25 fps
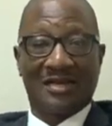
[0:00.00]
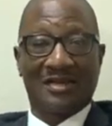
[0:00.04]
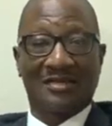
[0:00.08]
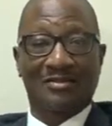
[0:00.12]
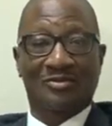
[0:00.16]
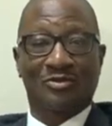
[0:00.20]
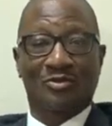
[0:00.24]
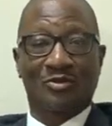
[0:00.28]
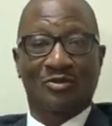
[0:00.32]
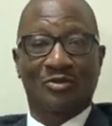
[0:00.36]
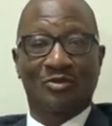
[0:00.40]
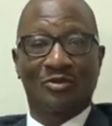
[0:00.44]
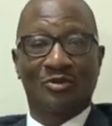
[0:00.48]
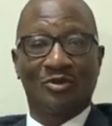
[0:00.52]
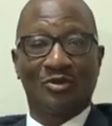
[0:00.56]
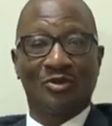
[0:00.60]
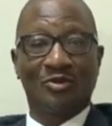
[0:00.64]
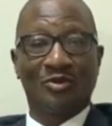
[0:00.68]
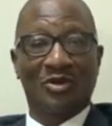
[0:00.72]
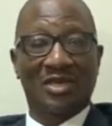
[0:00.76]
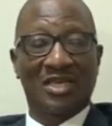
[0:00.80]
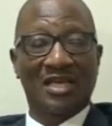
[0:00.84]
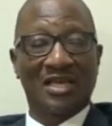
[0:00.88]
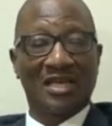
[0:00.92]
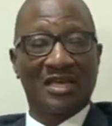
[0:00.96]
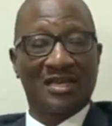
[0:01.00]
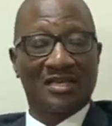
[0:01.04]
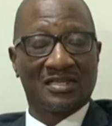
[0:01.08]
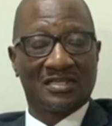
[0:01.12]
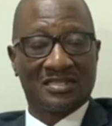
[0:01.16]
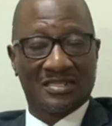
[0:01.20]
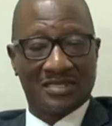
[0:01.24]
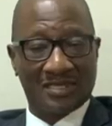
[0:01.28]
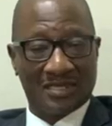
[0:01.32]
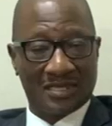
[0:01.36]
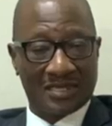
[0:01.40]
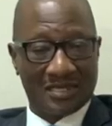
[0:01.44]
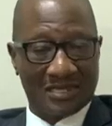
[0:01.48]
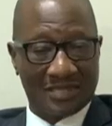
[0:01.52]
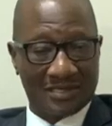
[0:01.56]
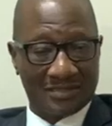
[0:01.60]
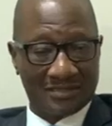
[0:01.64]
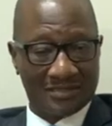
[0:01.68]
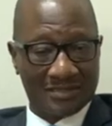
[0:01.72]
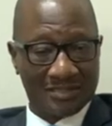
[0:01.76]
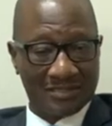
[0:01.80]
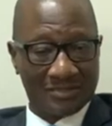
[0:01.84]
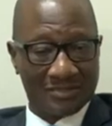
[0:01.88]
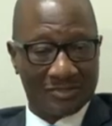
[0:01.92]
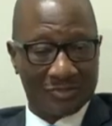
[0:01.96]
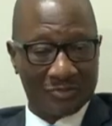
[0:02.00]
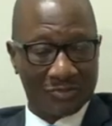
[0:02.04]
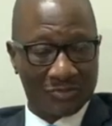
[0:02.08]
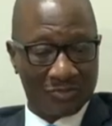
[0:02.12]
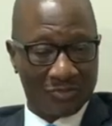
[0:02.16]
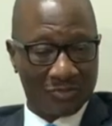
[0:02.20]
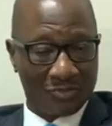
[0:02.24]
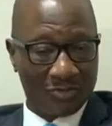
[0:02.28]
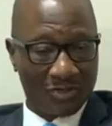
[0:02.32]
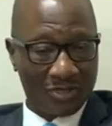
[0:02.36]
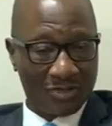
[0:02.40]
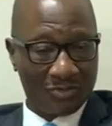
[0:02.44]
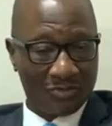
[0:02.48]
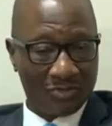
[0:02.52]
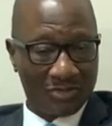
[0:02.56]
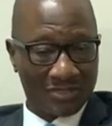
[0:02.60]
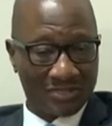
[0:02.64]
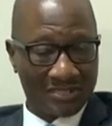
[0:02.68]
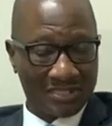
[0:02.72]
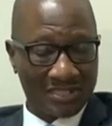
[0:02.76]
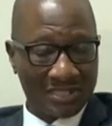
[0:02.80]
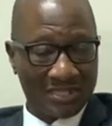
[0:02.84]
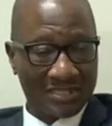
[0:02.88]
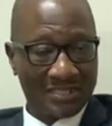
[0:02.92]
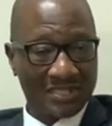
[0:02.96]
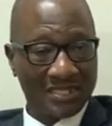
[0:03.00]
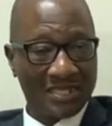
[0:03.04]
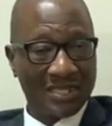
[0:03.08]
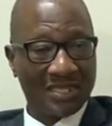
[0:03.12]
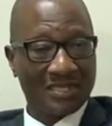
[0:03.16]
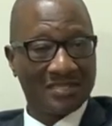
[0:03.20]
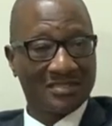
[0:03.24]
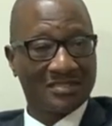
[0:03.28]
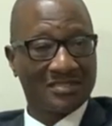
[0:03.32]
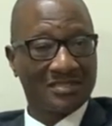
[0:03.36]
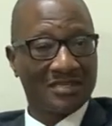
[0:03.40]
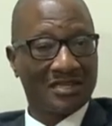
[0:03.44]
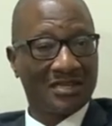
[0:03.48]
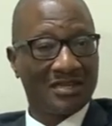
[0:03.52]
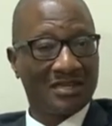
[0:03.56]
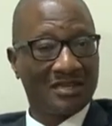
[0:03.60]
So looking at, when we were starting as